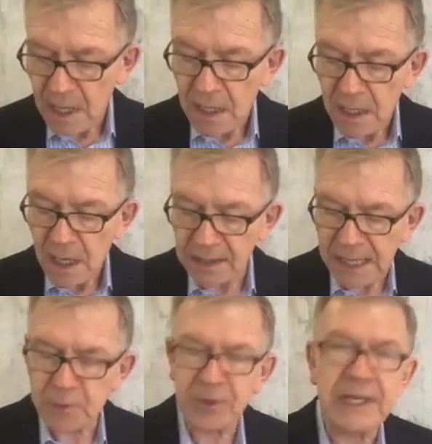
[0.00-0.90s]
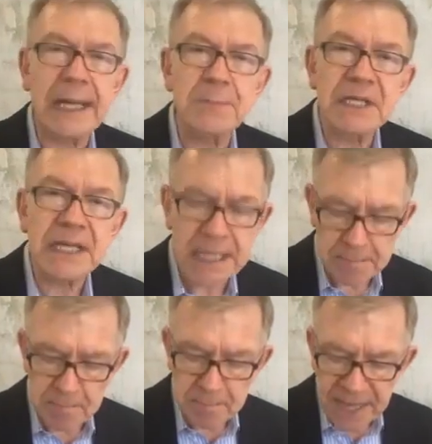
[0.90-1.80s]
A leper came to
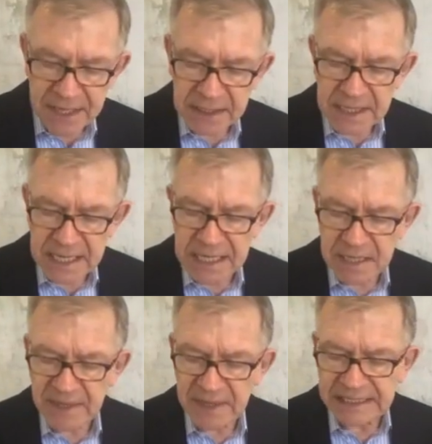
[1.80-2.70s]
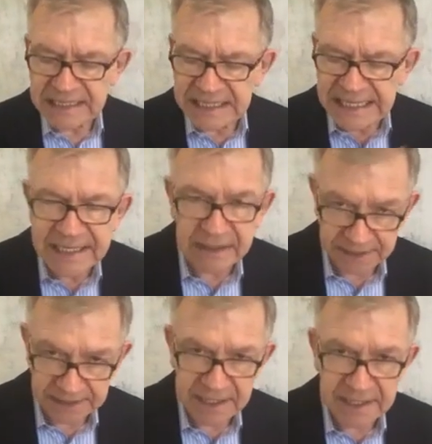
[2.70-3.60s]
him, begging him and
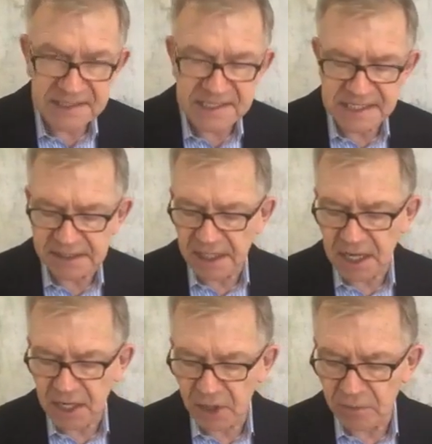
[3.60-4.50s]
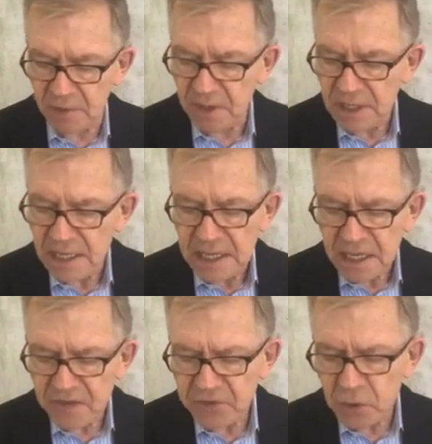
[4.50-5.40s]
kneeling, and said to him,
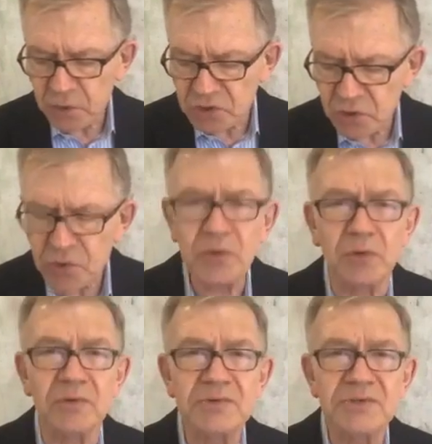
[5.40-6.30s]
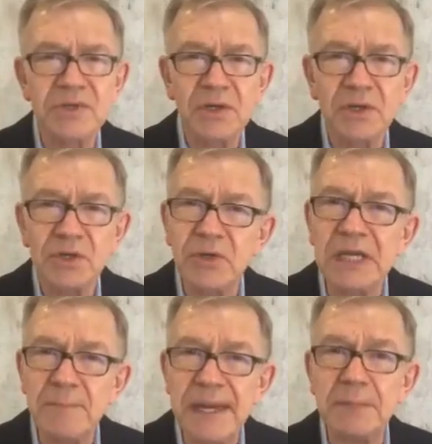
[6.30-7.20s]
"If you choose, you
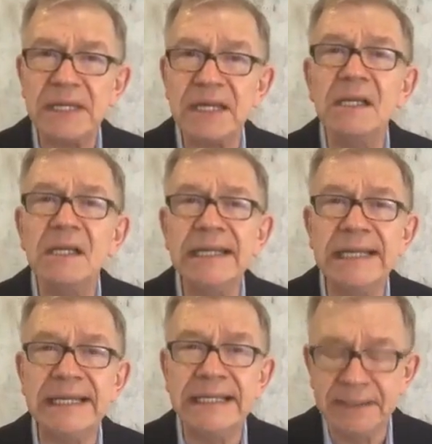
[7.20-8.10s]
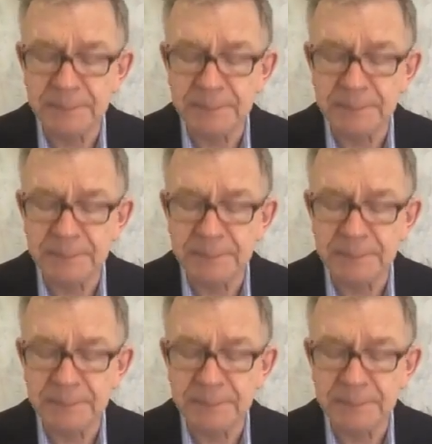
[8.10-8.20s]
can make me clean."